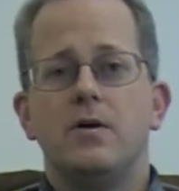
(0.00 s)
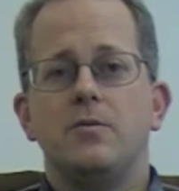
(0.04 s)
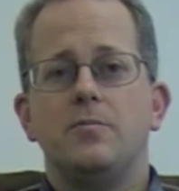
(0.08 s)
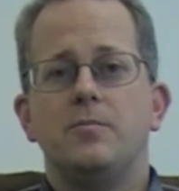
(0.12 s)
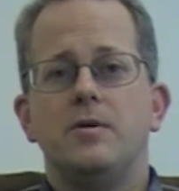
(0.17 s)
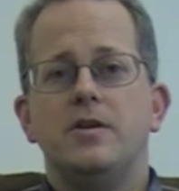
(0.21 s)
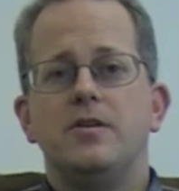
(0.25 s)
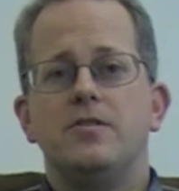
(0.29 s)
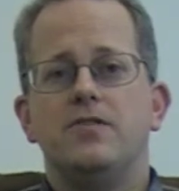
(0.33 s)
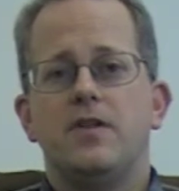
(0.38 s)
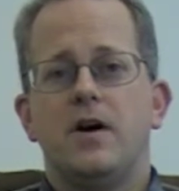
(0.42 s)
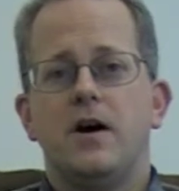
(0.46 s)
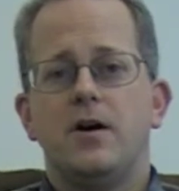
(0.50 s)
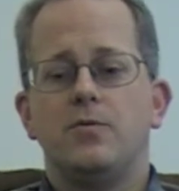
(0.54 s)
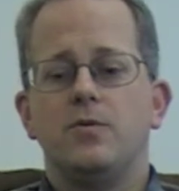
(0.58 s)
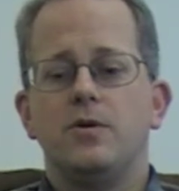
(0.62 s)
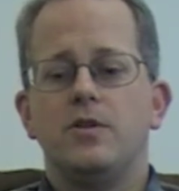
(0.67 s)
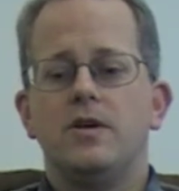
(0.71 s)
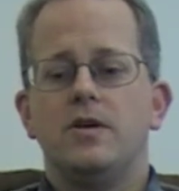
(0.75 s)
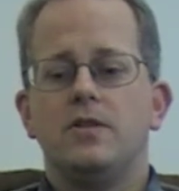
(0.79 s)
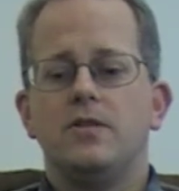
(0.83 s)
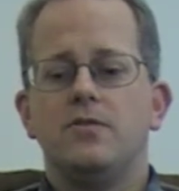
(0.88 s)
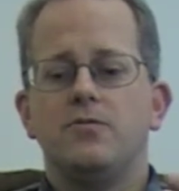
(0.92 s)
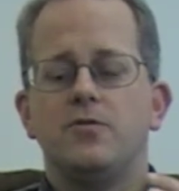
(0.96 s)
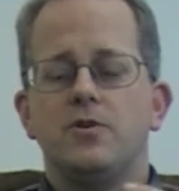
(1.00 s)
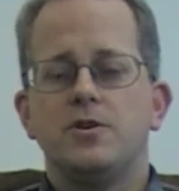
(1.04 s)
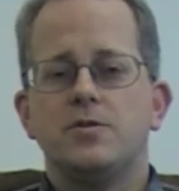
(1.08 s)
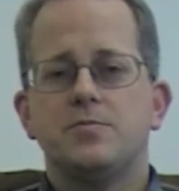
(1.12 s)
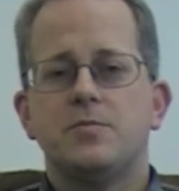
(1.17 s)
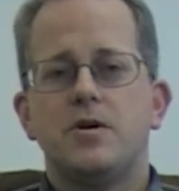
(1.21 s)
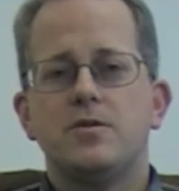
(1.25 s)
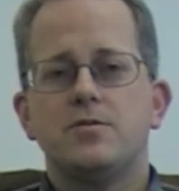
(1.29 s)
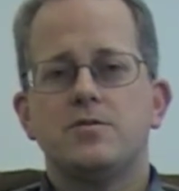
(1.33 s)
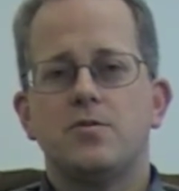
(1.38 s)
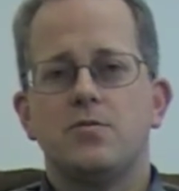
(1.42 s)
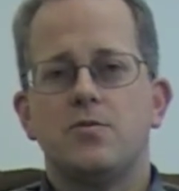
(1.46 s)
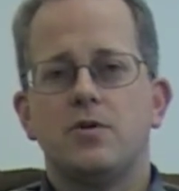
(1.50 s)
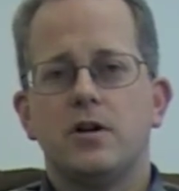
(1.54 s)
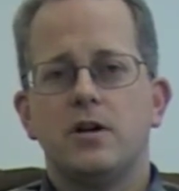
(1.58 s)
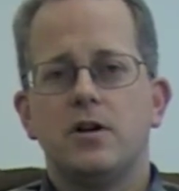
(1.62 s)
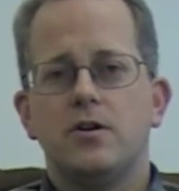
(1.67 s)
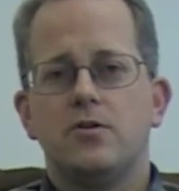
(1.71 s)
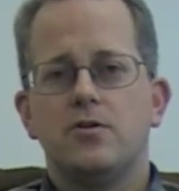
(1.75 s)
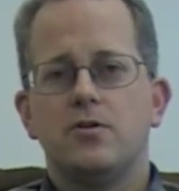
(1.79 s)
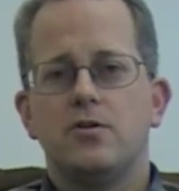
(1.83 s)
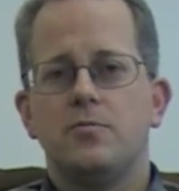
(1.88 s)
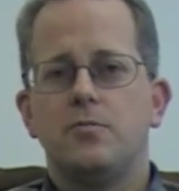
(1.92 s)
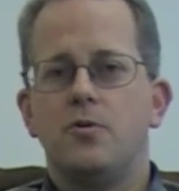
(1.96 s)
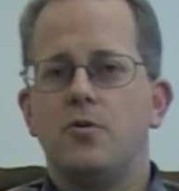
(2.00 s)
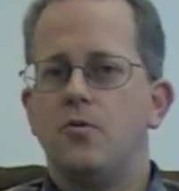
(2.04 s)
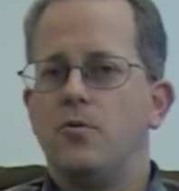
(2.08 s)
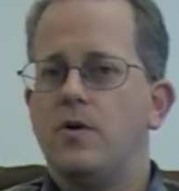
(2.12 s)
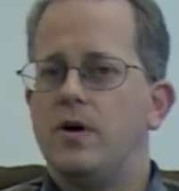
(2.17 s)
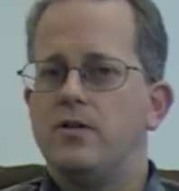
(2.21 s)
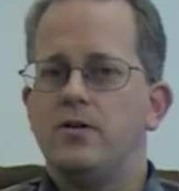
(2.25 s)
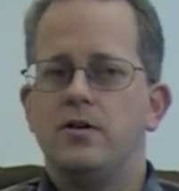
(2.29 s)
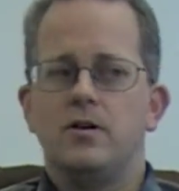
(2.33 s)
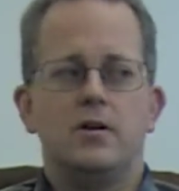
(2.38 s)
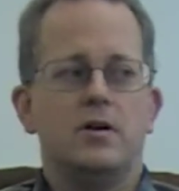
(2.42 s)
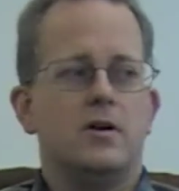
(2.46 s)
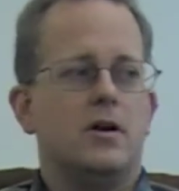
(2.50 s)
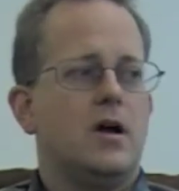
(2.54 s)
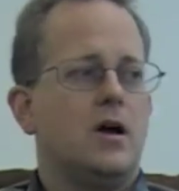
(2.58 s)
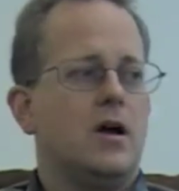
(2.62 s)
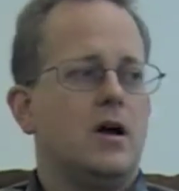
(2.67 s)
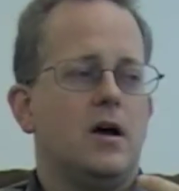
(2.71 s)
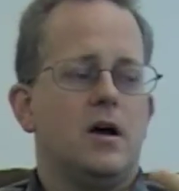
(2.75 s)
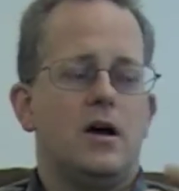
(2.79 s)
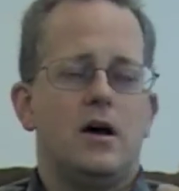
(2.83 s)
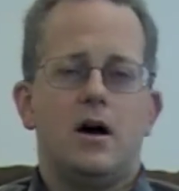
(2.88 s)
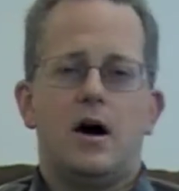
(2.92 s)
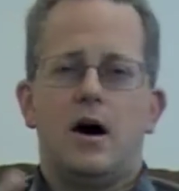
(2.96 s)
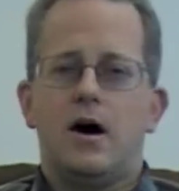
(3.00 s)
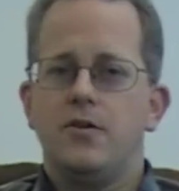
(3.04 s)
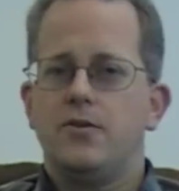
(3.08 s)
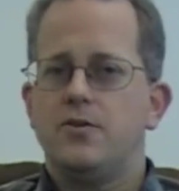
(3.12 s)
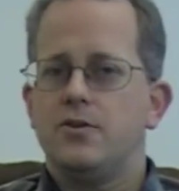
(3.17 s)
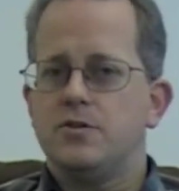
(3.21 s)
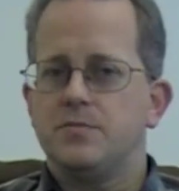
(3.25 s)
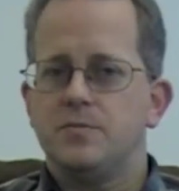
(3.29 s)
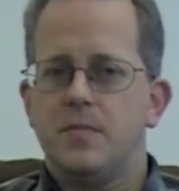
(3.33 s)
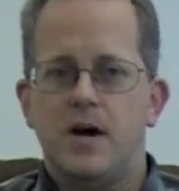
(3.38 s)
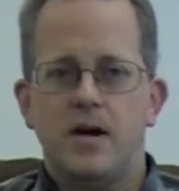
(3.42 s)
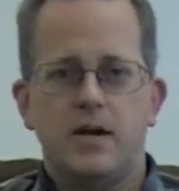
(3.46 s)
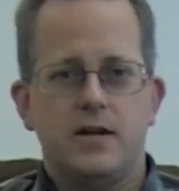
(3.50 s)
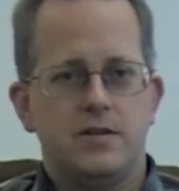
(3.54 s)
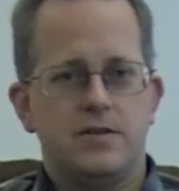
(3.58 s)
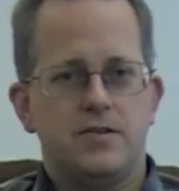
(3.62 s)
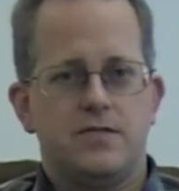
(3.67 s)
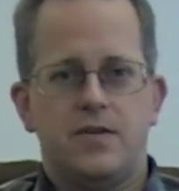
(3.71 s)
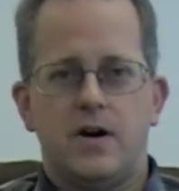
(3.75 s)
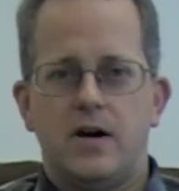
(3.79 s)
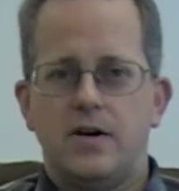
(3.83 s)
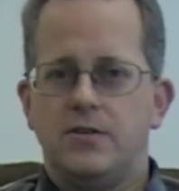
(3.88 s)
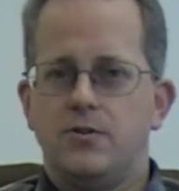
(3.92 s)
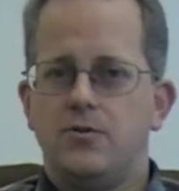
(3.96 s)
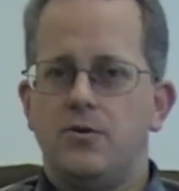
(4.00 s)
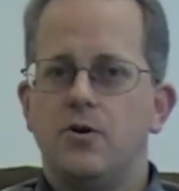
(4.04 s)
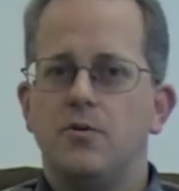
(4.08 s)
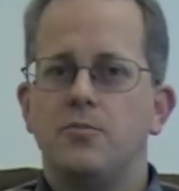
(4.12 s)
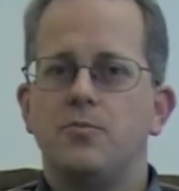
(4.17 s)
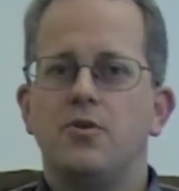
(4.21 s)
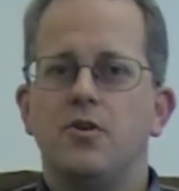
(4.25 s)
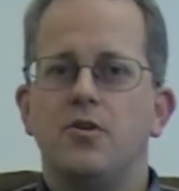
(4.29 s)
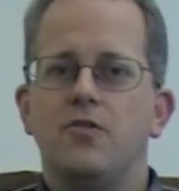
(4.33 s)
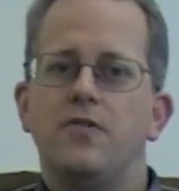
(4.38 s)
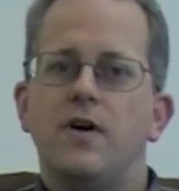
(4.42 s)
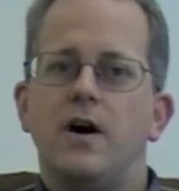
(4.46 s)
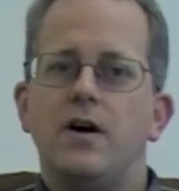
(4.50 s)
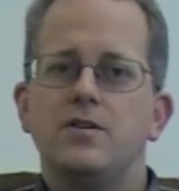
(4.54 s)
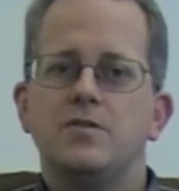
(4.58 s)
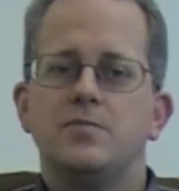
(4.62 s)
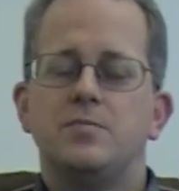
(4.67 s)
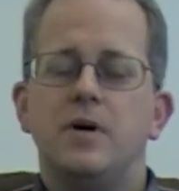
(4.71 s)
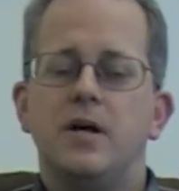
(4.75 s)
that would be defined within the voice browser working group or whether others might define their own profiles.